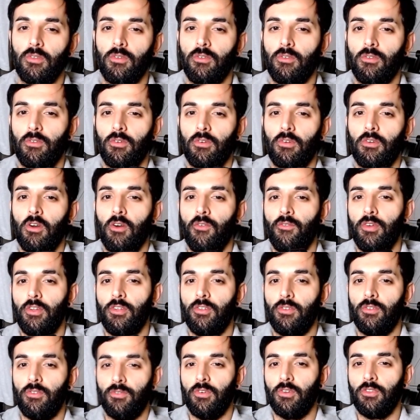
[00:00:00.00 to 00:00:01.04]
I can't really,
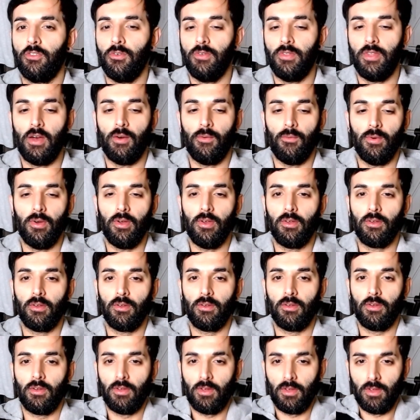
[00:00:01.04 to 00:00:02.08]
if I do it that way,
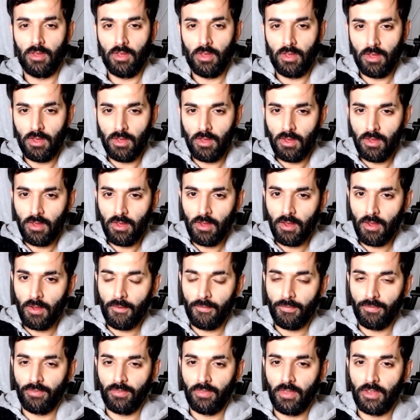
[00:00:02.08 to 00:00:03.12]

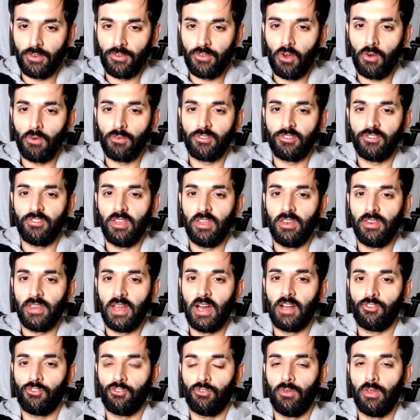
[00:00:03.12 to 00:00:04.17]
they don't sit
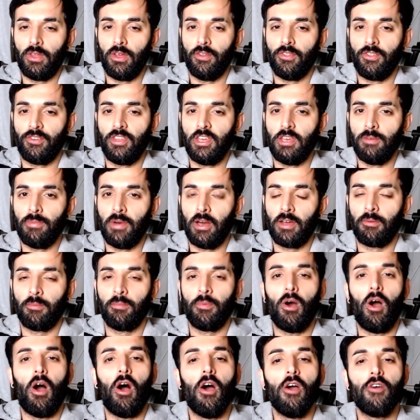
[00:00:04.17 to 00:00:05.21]
naturally on the D-pad,
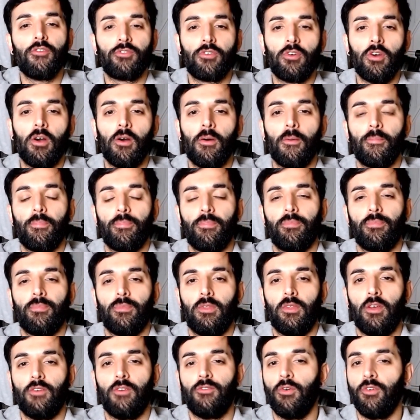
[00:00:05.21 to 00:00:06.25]
but I
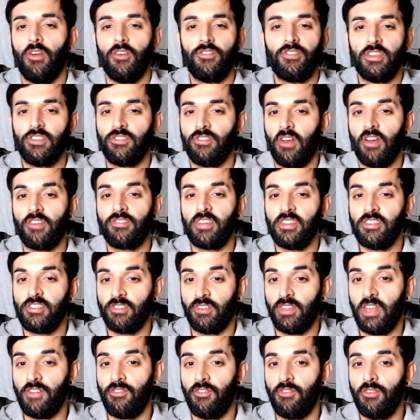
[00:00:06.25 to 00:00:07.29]
said this
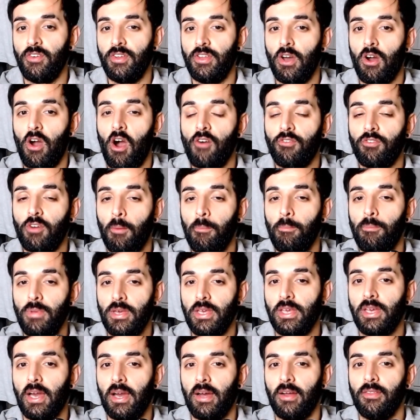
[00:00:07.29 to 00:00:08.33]
on every video, I've got
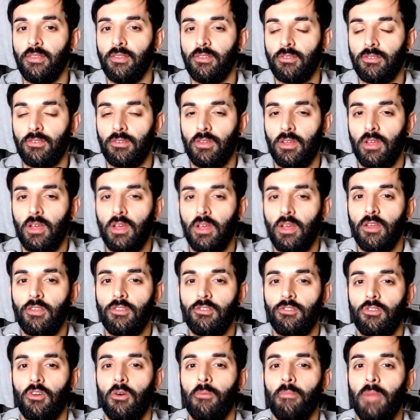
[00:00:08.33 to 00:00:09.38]
big hands,
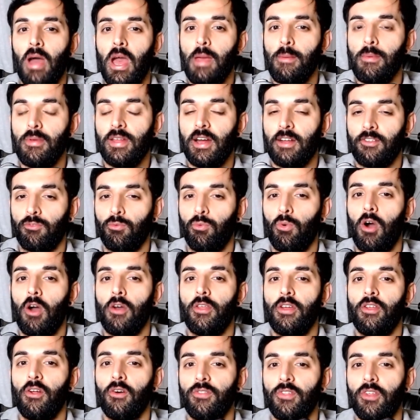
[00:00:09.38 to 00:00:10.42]
so maybe that's why
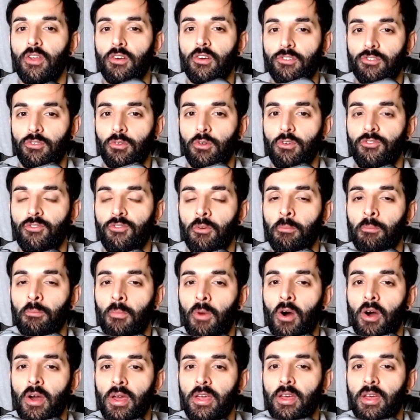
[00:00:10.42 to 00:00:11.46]
they're not suited for my